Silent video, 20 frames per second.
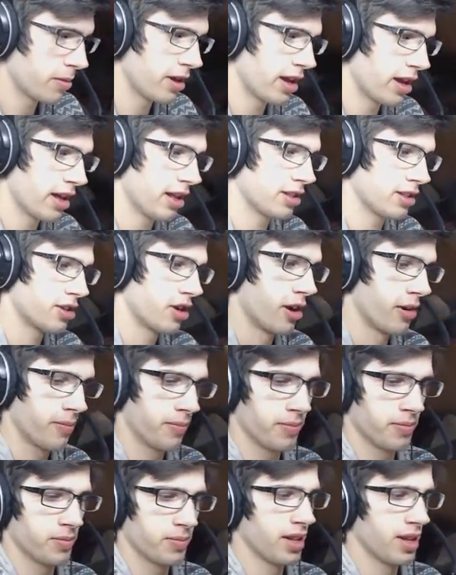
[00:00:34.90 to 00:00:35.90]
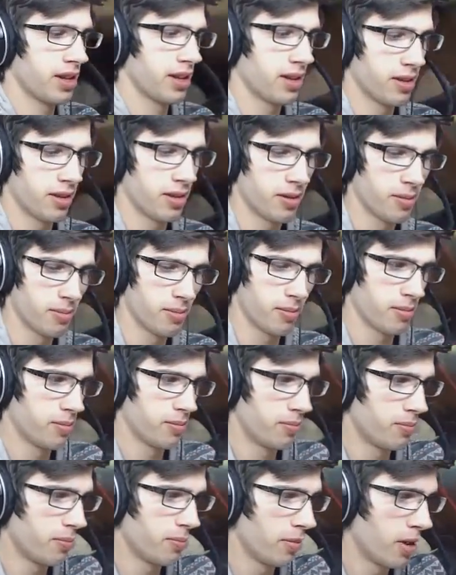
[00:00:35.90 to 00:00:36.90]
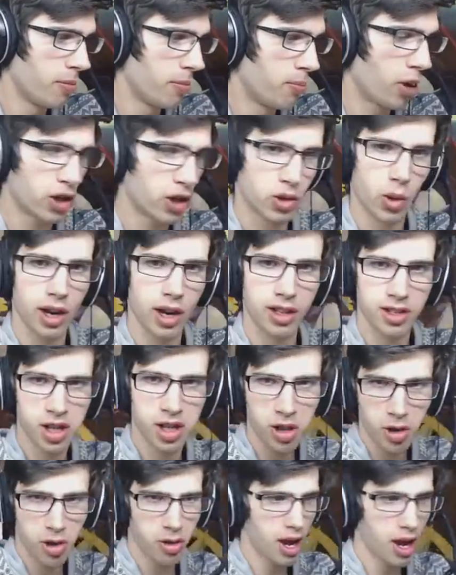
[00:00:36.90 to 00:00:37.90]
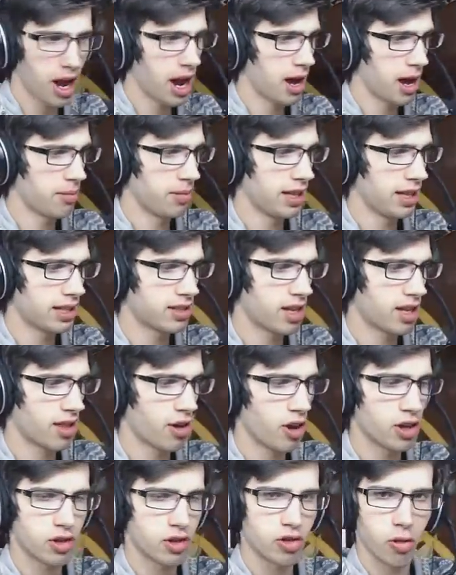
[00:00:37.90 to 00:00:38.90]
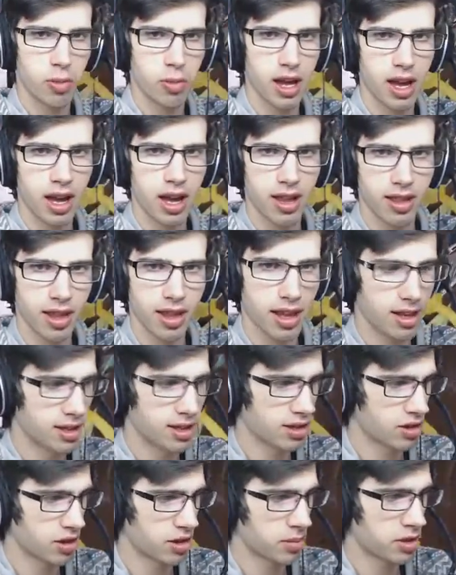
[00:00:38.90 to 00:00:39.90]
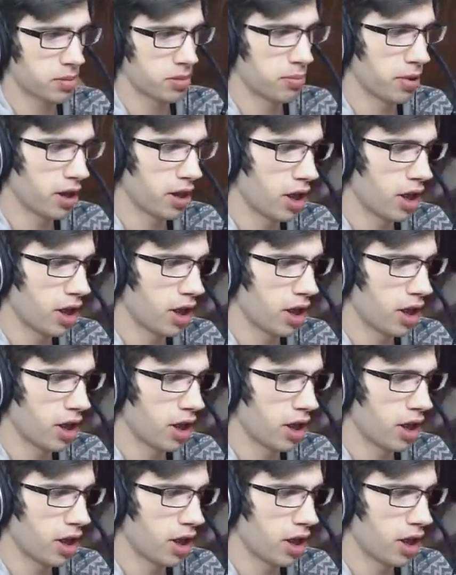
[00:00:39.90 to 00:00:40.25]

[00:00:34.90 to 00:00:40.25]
But yeah, let's go. Box 1 and 2, links to those will be in the description